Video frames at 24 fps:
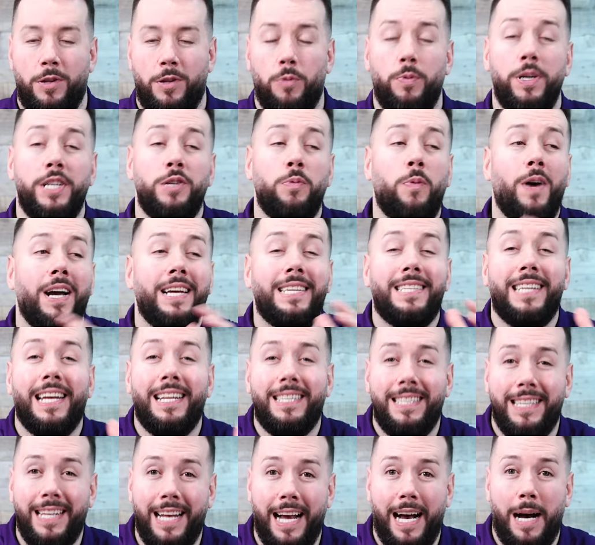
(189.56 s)
The reason why I say
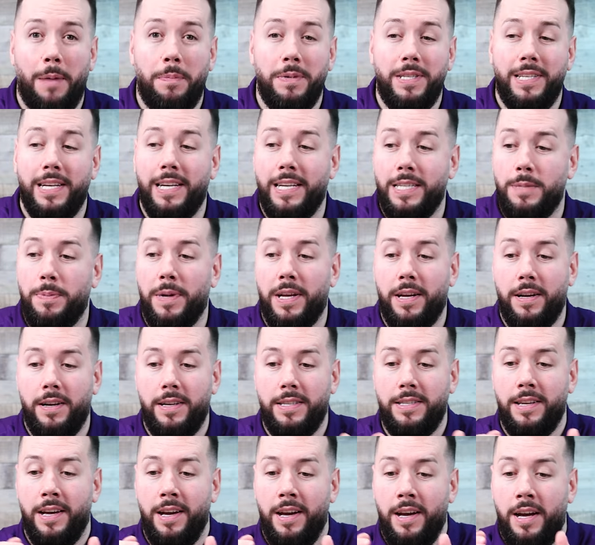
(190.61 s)
it's the opposite is
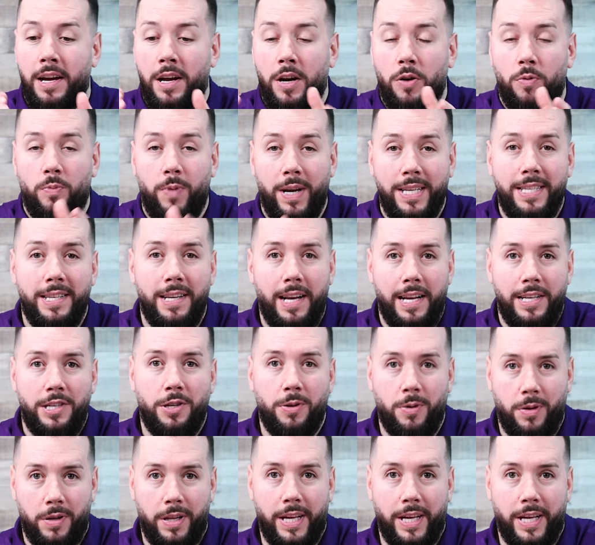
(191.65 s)
because residential